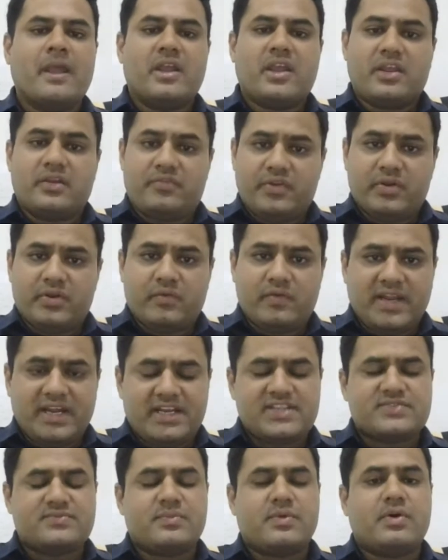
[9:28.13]
If your
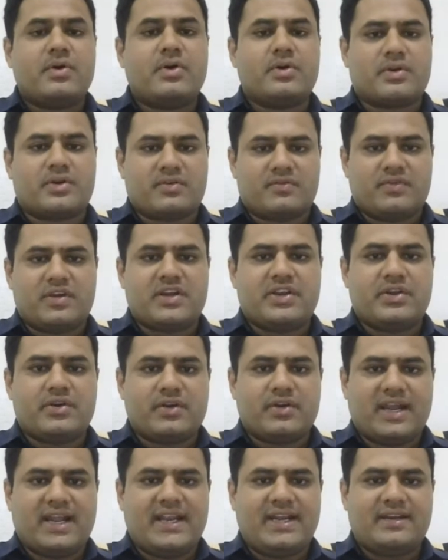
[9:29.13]
weight is more for
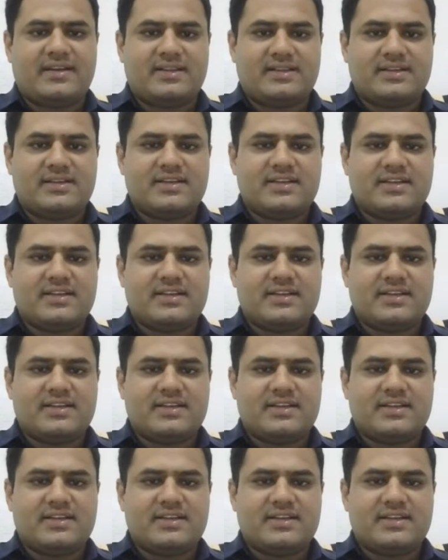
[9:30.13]
your height,